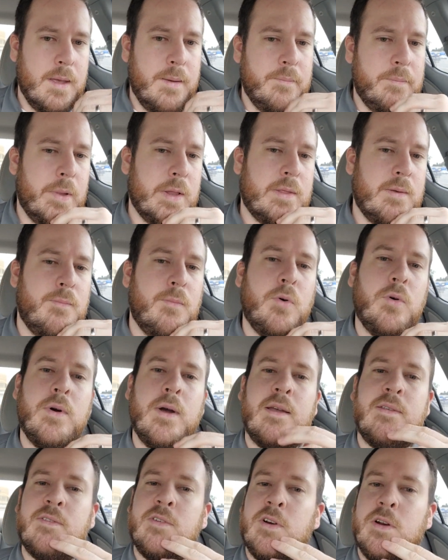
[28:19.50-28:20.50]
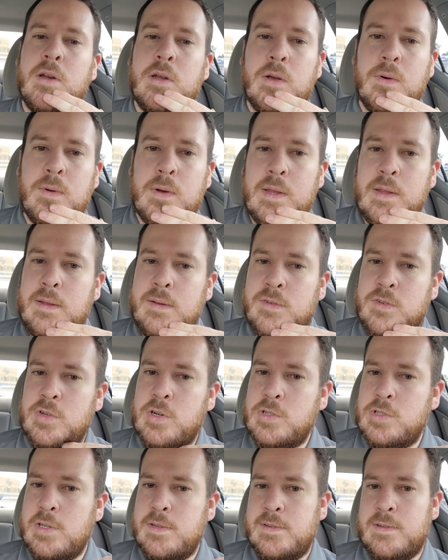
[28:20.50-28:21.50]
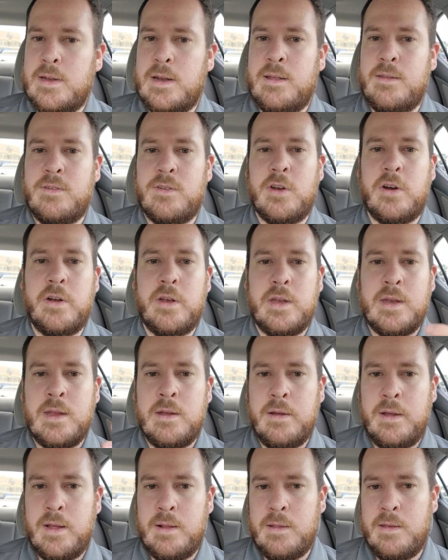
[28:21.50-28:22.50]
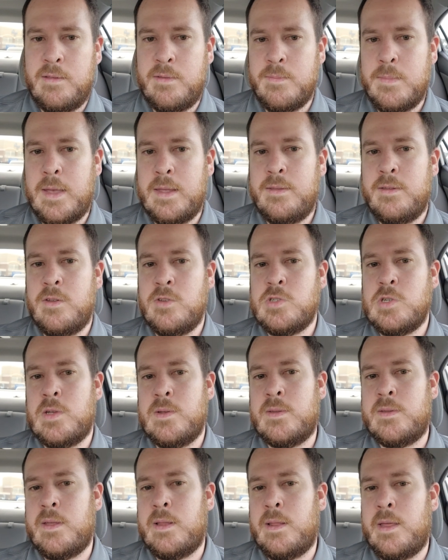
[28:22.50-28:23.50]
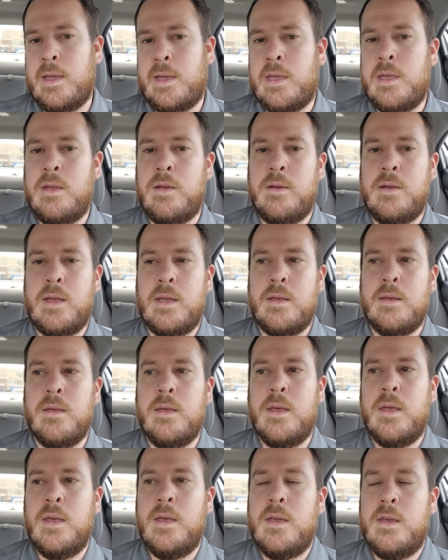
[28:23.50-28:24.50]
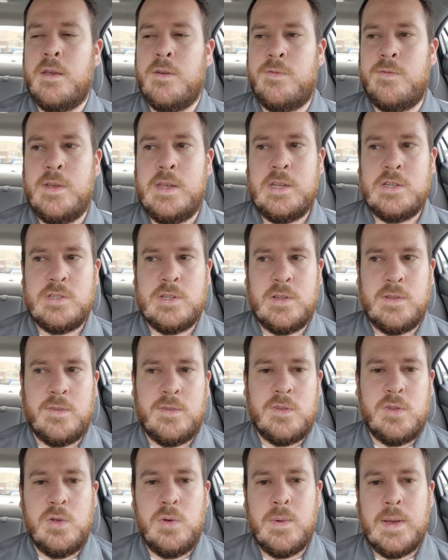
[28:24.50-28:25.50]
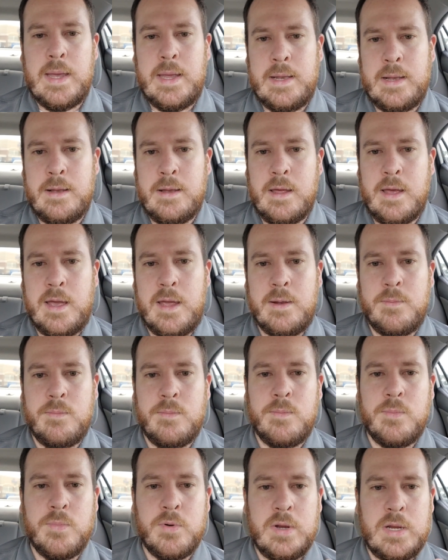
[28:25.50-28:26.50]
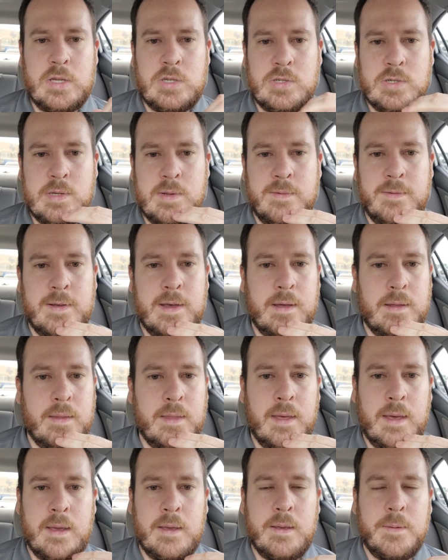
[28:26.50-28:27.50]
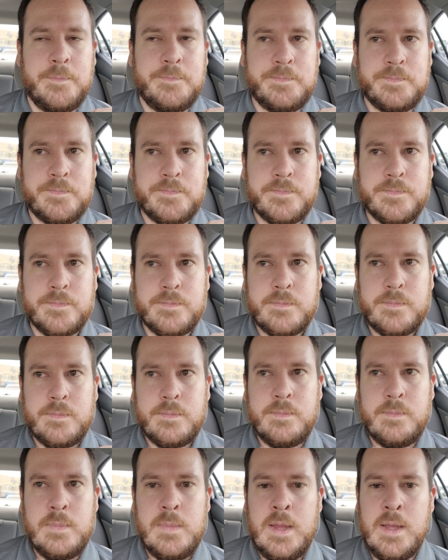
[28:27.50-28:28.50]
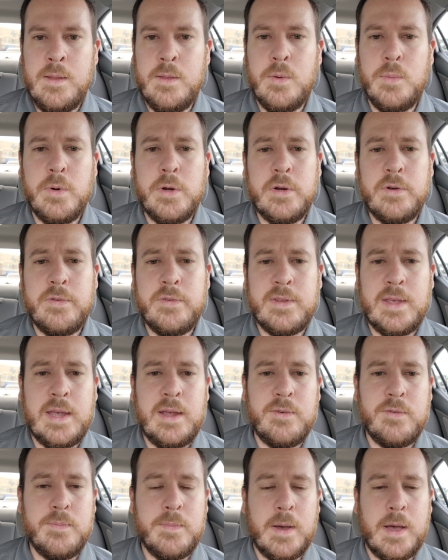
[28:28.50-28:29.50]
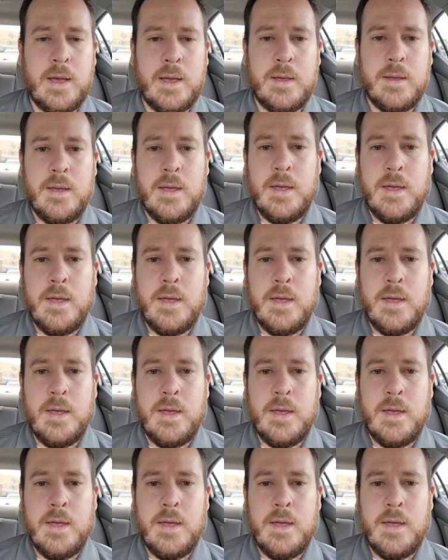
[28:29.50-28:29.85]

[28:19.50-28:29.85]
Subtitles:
But the more I started going to these churches and I started hearing these messages and like hearing Ephesians 2:8 and 9 preached about like that we're saved by